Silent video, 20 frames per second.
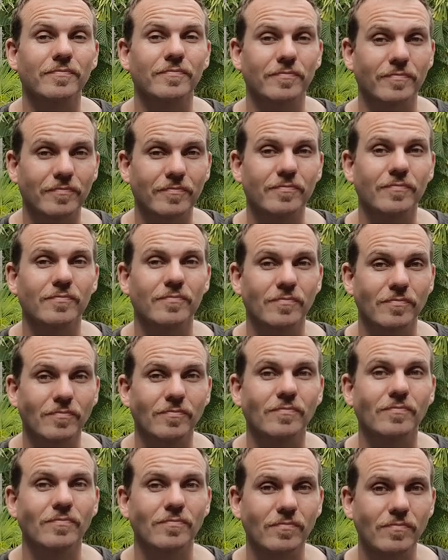
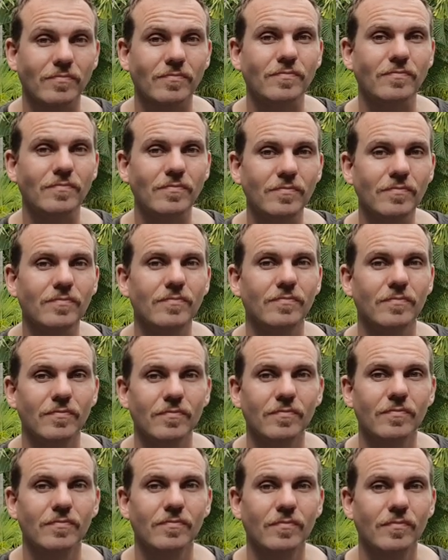
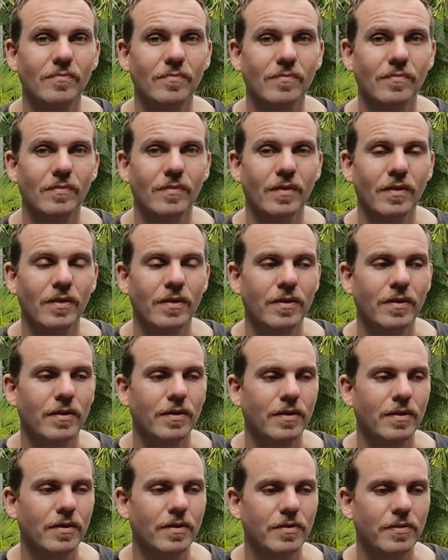
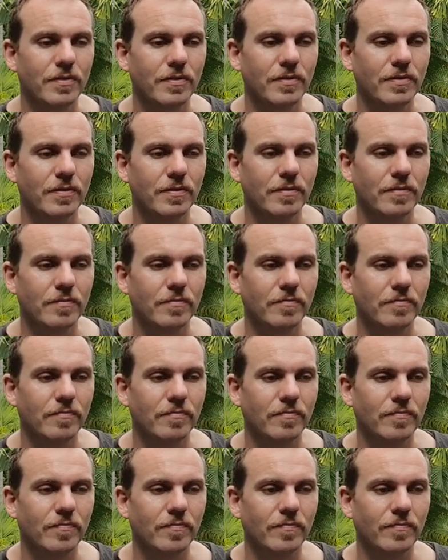
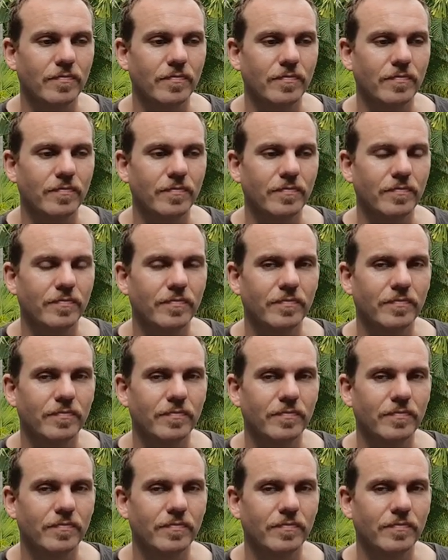(silent)